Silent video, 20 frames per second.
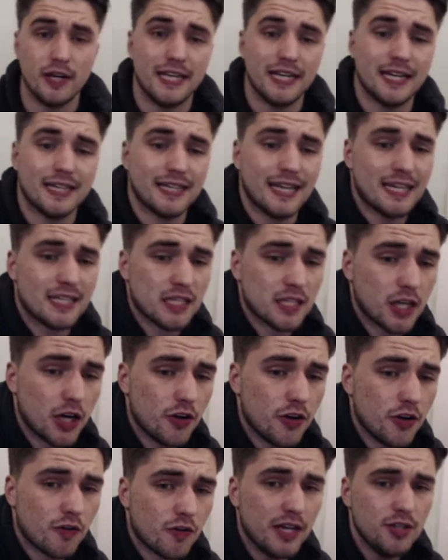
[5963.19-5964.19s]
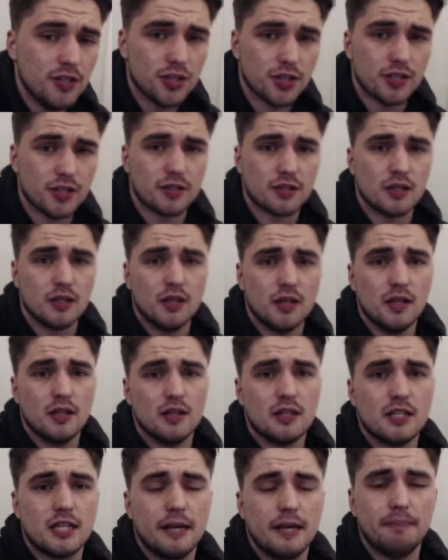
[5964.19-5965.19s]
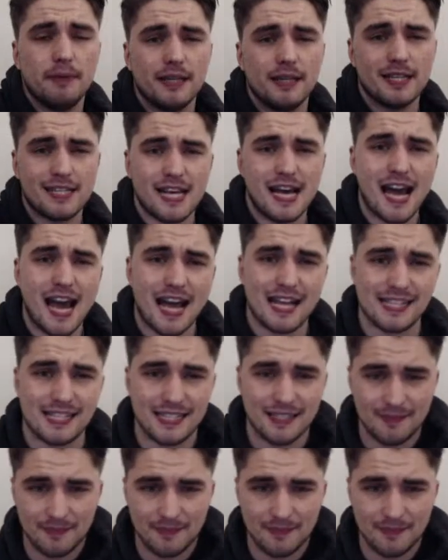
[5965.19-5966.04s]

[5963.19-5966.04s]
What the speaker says: kick there to Cove Rangers. Simple as that.